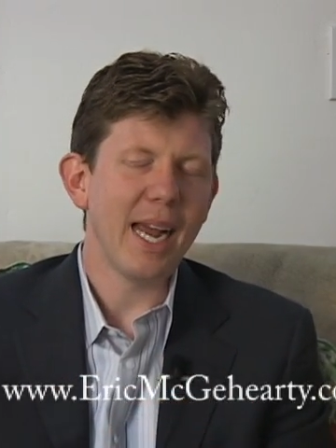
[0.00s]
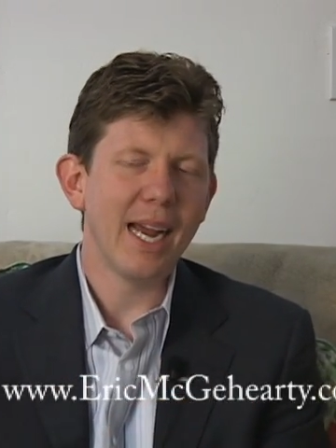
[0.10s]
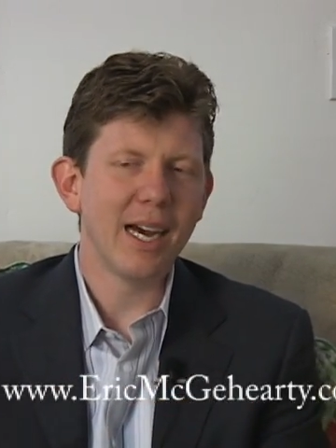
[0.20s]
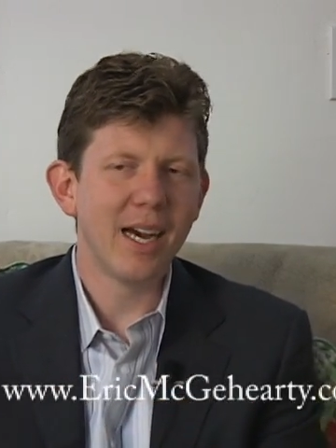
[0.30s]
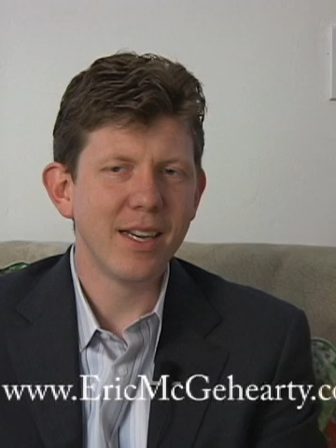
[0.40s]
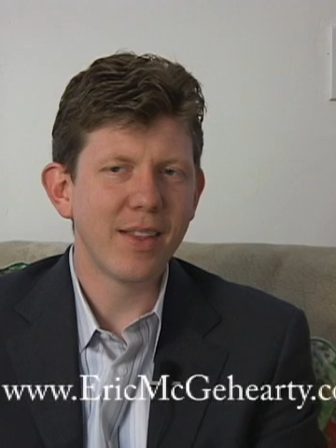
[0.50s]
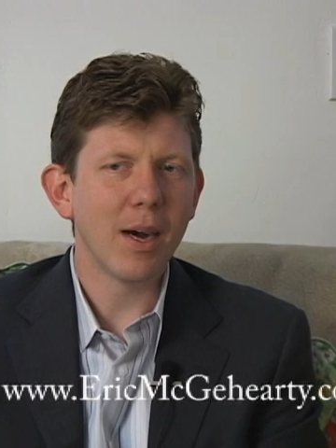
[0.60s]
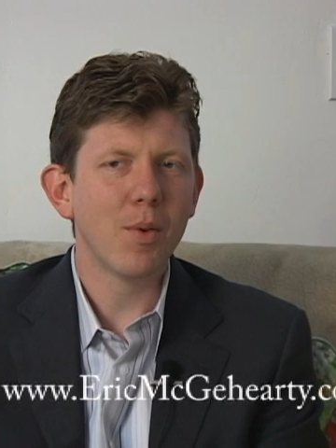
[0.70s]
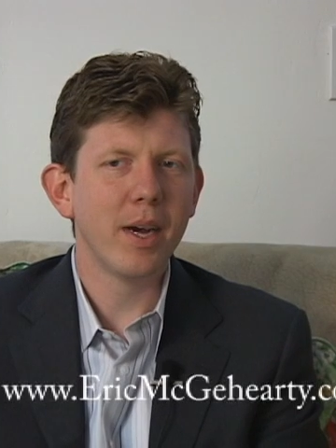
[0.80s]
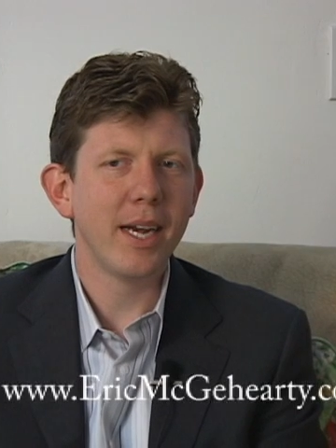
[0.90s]
and
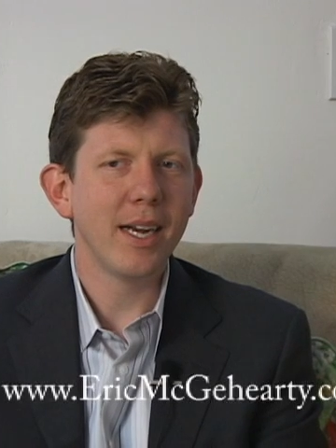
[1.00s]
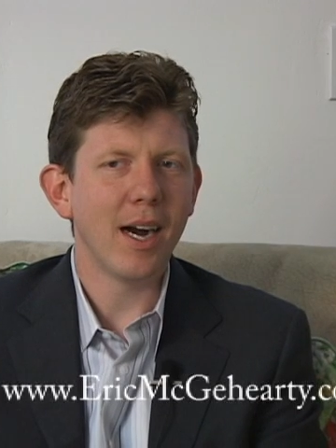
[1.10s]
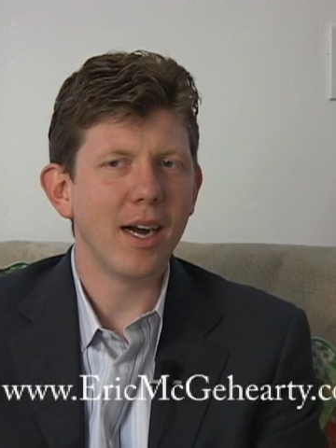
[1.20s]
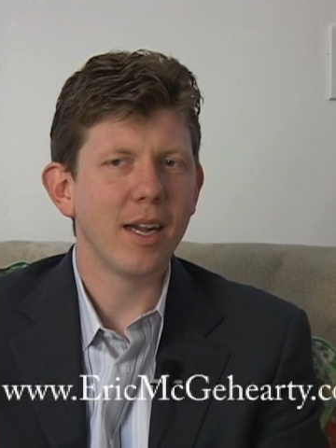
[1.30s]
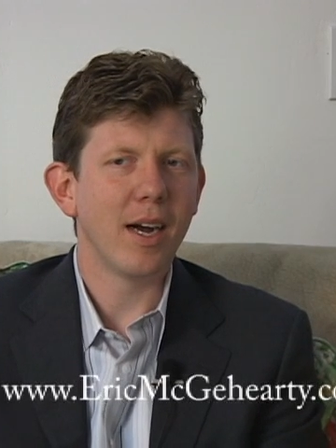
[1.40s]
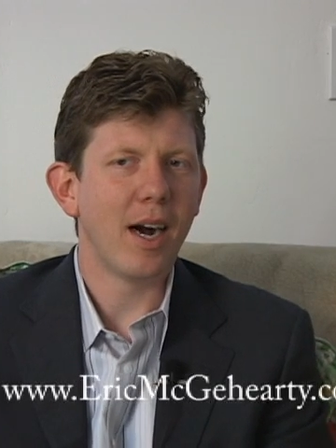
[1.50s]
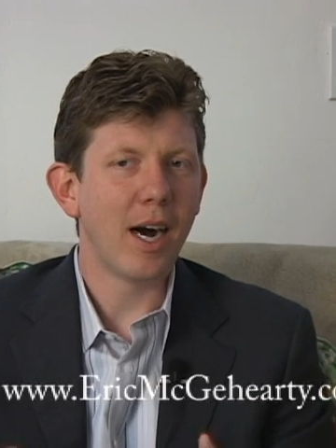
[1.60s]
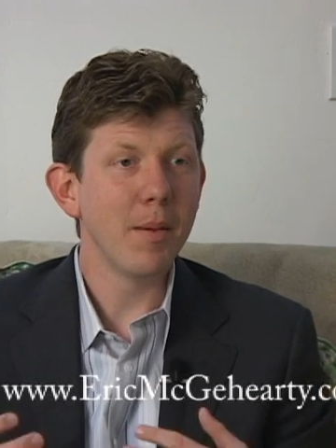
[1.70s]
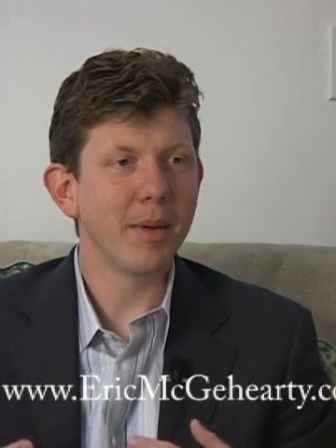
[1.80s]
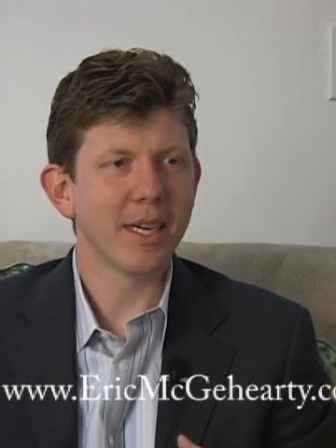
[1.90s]
that way
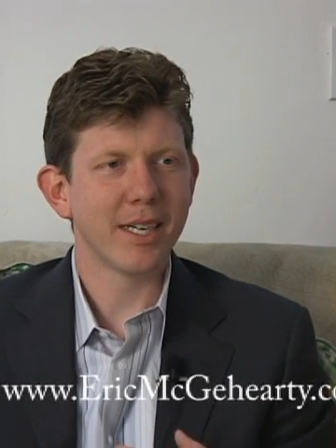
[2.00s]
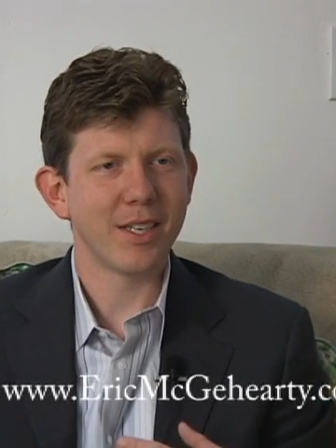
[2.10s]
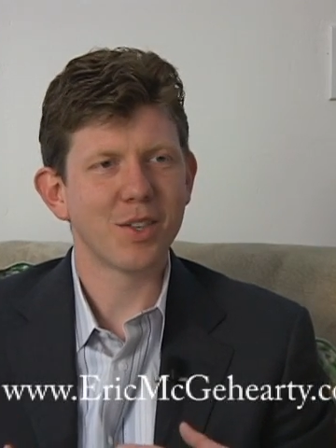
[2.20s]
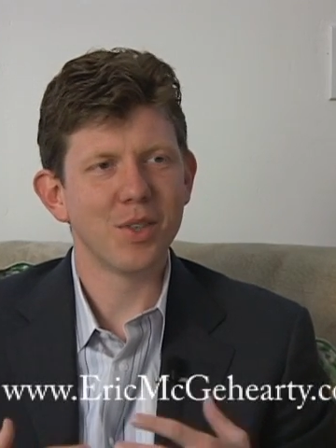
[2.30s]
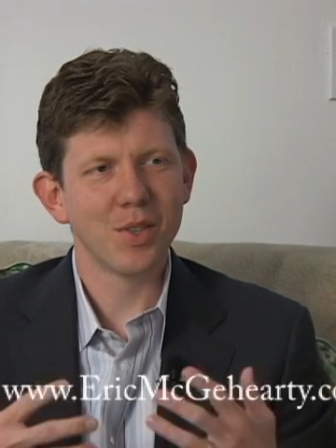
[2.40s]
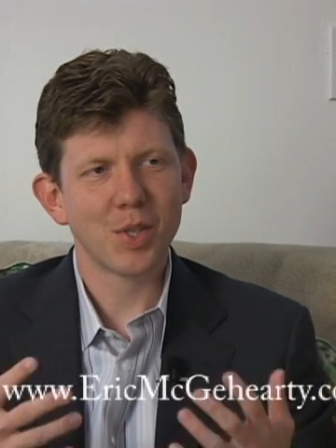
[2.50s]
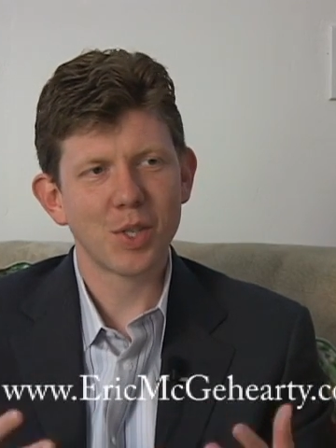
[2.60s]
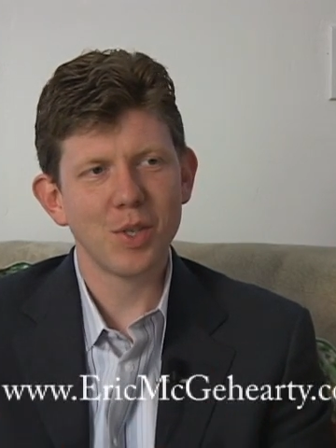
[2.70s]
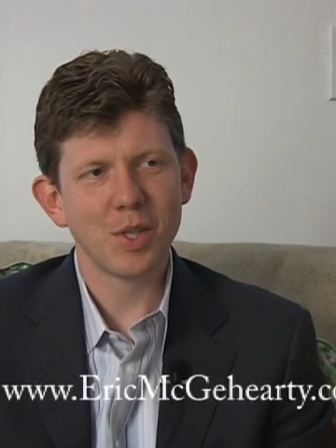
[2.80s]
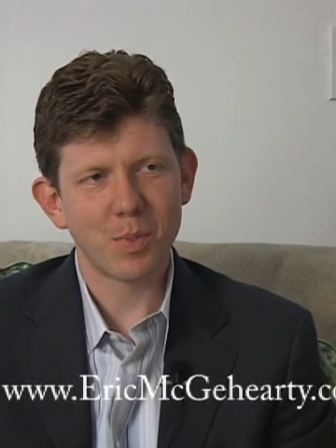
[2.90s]
I'm being tested or the
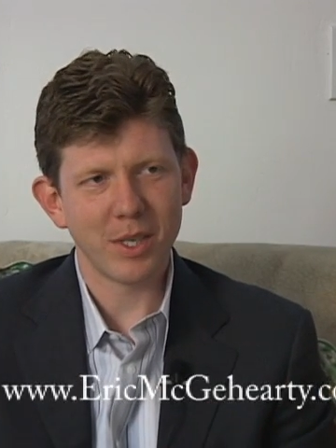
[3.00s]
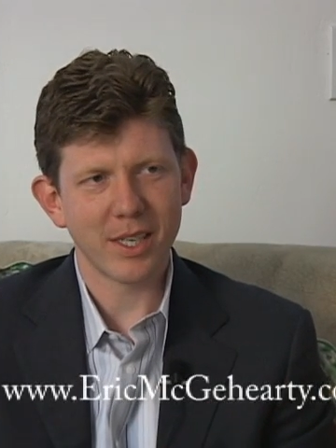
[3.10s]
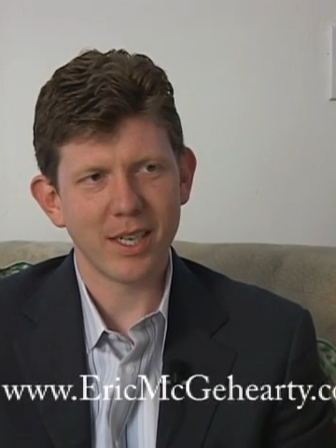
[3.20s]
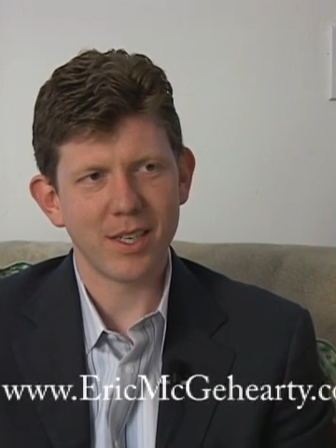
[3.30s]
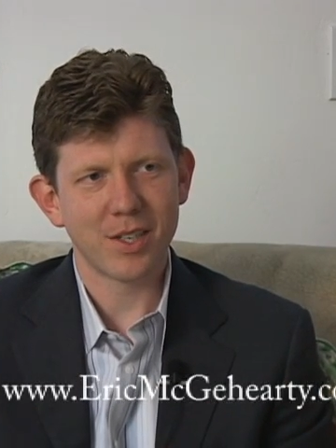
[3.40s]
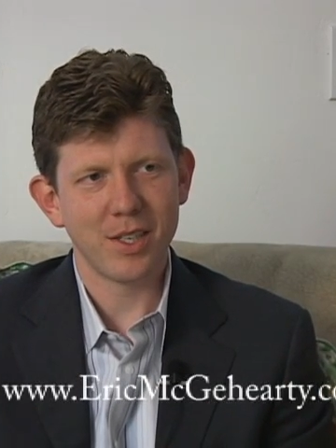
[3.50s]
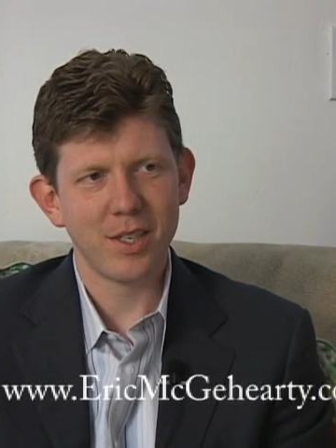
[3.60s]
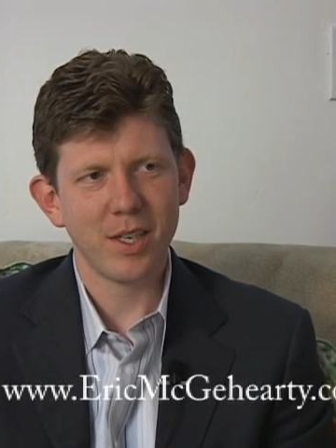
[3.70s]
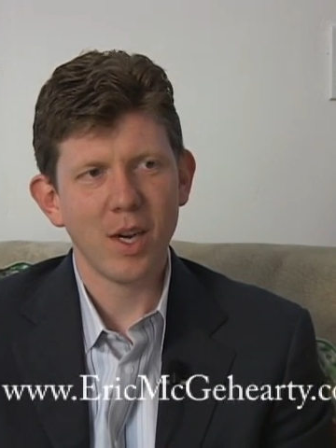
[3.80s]
student's being tested